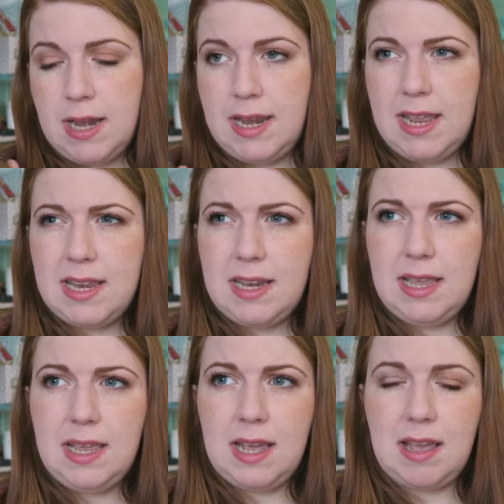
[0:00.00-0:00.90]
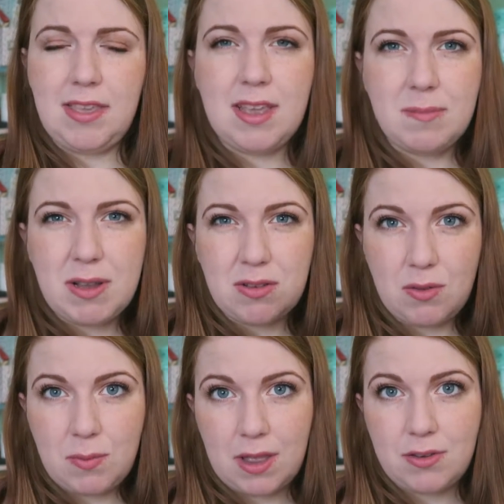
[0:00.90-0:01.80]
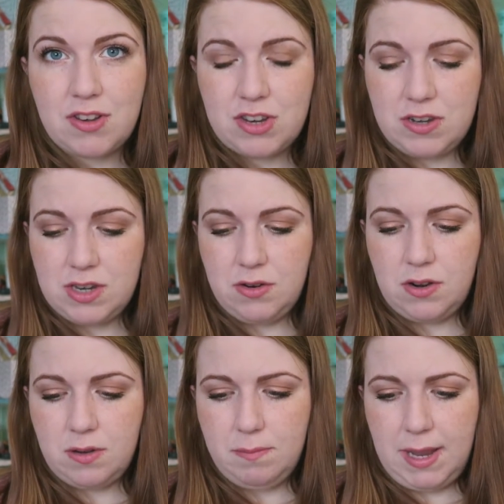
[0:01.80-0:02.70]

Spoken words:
Lately, I think it's because the weather is changing a lot,